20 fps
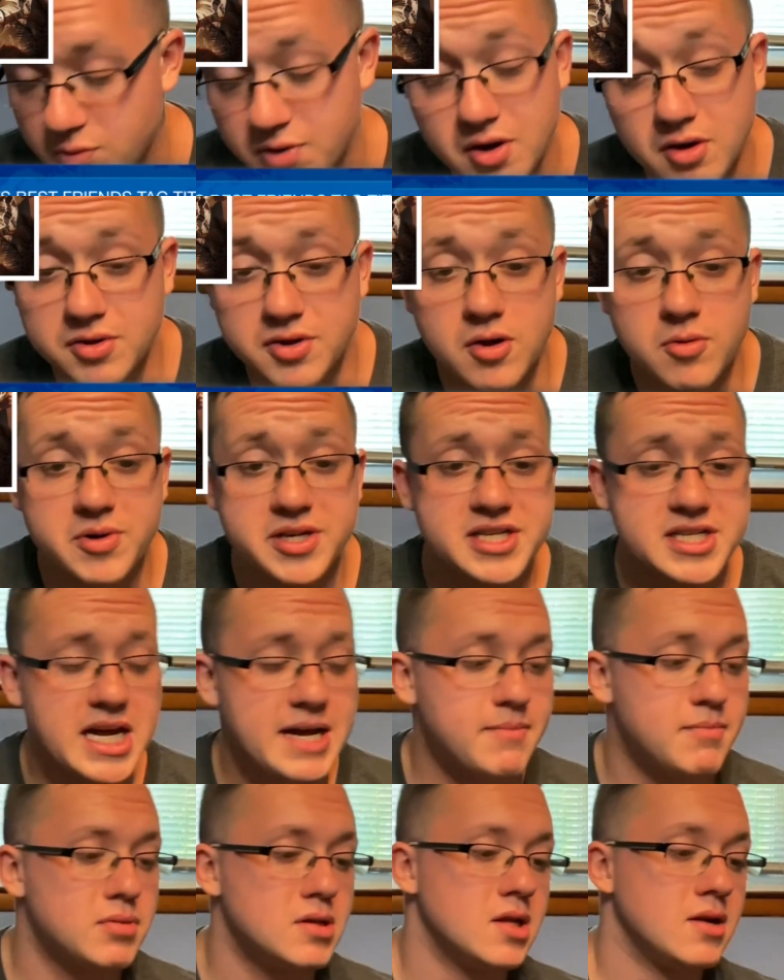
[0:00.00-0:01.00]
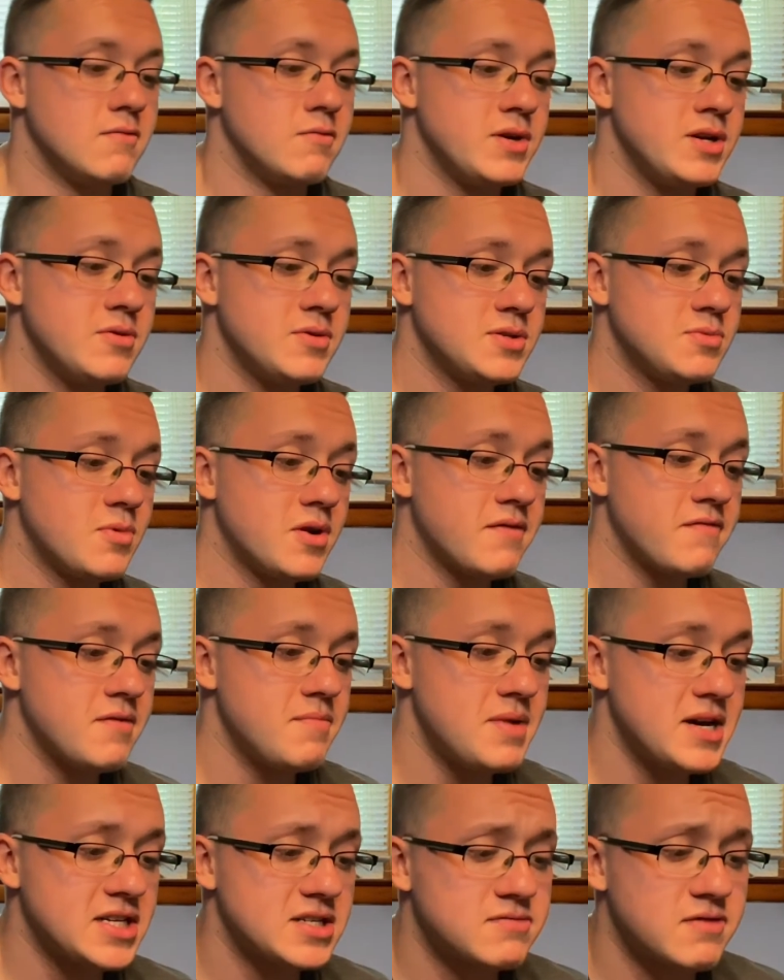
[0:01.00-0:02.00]
all know what he's capable of. We know he's one of the
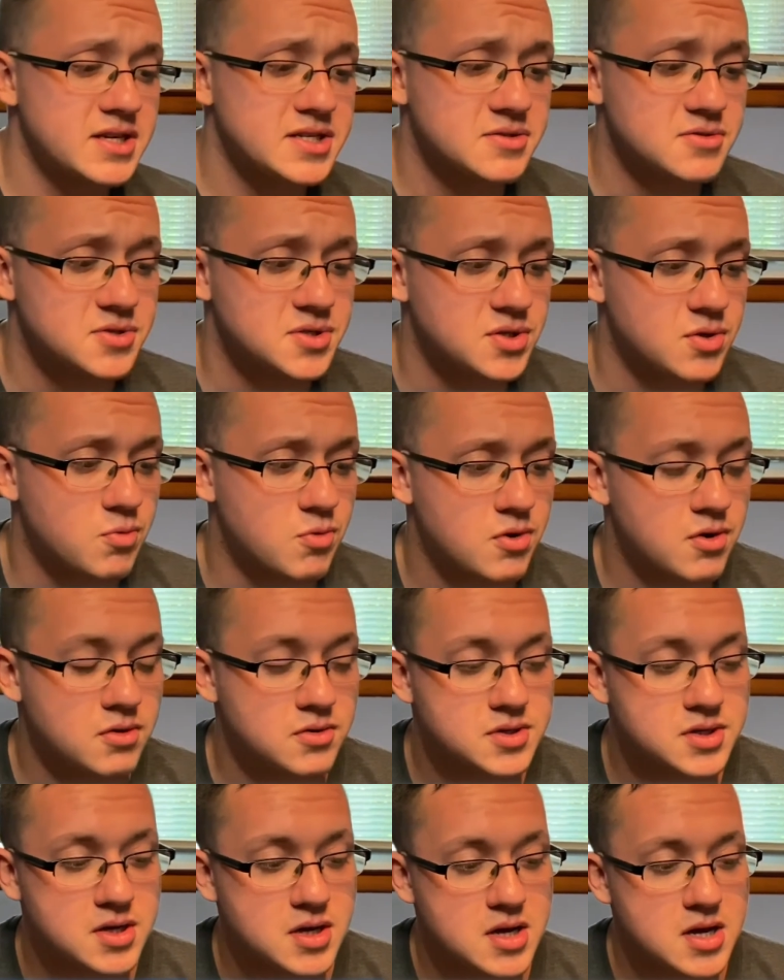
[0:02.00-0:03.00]
best wrestlers in the world.